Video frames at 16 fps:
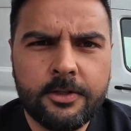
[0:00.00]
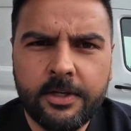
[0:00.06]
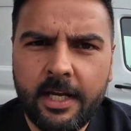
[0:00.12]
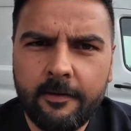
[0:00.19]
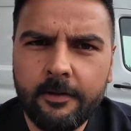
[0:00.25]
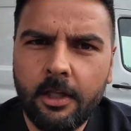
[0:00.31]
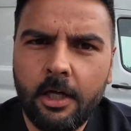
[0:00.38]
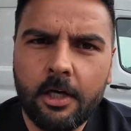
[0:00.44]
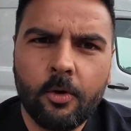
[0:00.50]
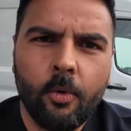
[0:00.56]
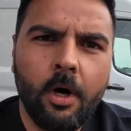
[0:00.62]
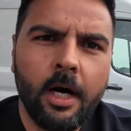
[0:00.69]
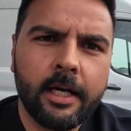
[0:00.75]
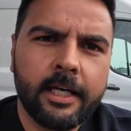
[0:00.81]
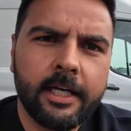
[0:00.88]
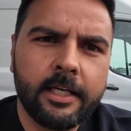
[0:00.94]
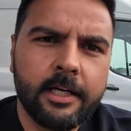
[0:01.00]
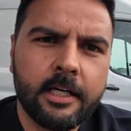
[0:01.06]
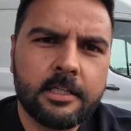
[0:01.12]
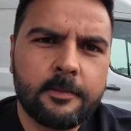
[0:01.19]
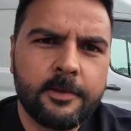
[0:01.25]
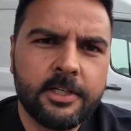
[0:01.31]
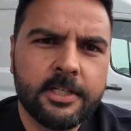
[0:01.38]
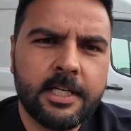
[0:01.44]
so you have a lot of walk-in
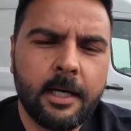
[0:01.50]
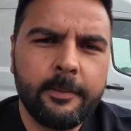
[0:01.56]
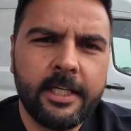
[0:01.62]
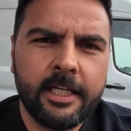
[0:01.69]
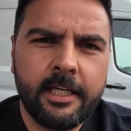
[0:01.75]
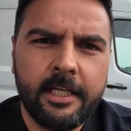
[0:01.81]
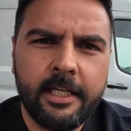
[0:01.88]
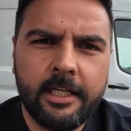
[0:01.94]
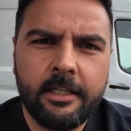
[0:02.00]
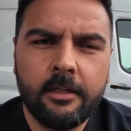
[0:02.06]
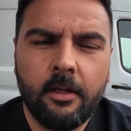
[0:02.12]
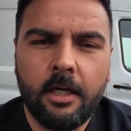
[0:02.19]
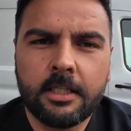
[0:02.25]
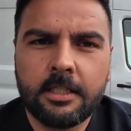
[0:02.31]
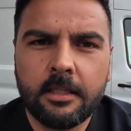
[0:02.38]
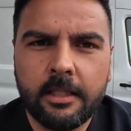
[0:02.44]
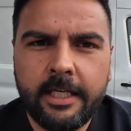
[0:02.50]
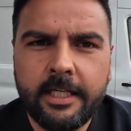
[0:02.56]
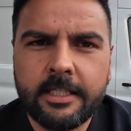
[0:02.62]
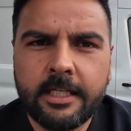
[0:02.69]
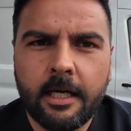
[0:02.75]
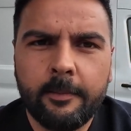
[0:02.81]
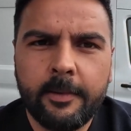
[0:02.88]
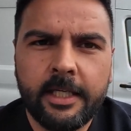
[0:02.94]
customers coming in, lots of
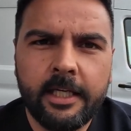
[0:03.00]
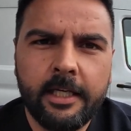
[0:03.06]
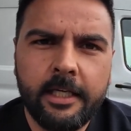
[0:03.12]
leads coming